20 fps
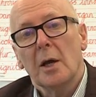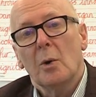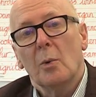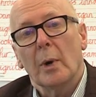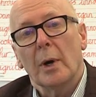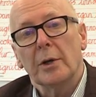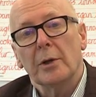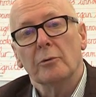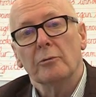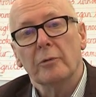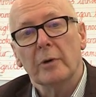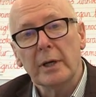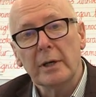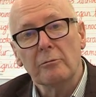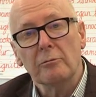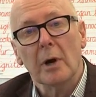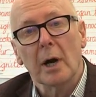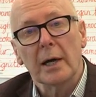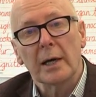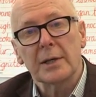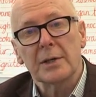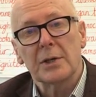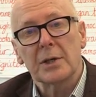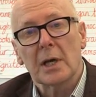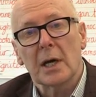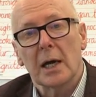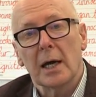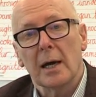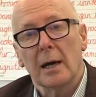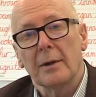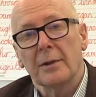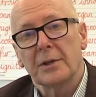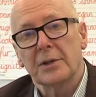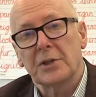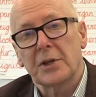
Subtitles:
where you rewrite the